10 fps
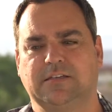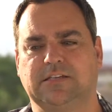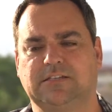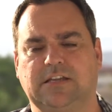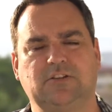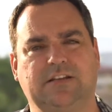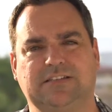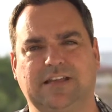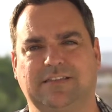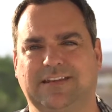To such an
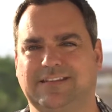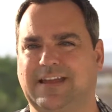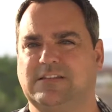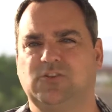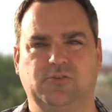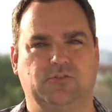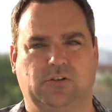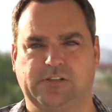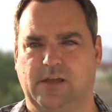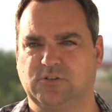extent that at 19 years
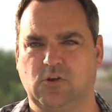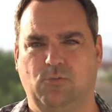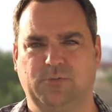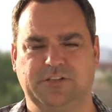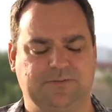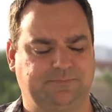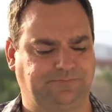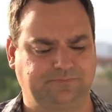old, I was homeless.